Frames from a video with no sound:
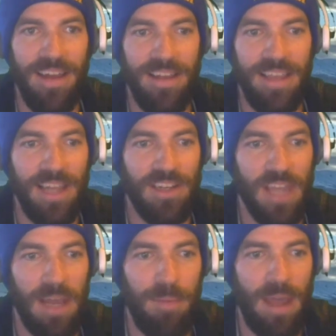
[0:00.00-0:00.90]
Yeah, just
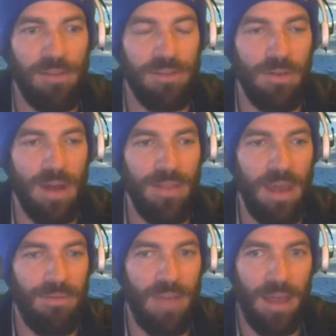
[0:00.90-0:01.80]
kind of bouncing around
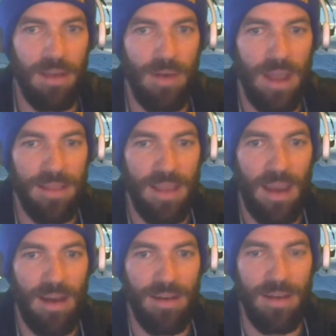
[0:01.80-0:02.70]
that valley right
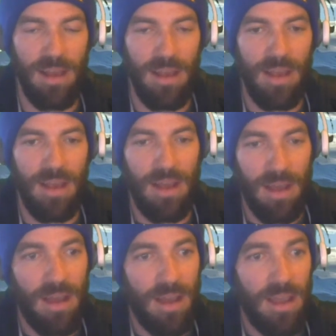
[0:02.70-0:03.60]
there, and
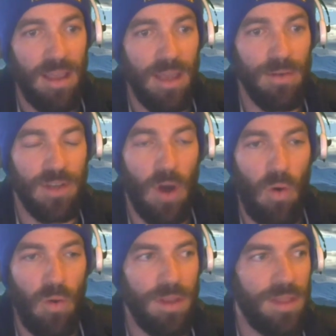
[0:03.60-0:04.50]
it was
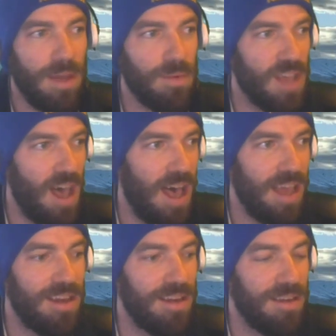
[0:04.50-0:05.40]
cold, and then it was
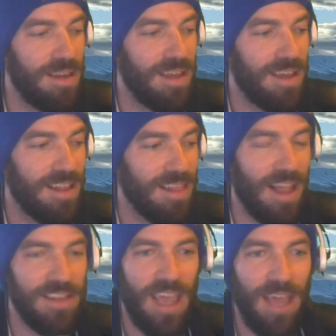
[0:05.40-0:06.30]
hot, and
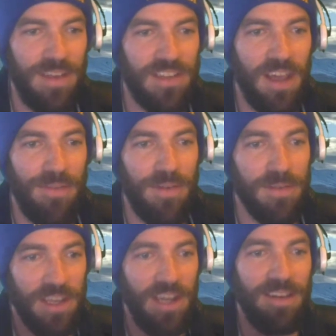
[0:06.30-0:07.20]
lots of heavy stuff. It
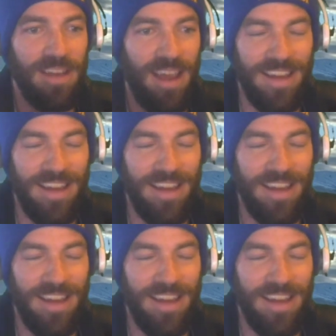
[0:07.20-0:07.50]
was good. Yeah.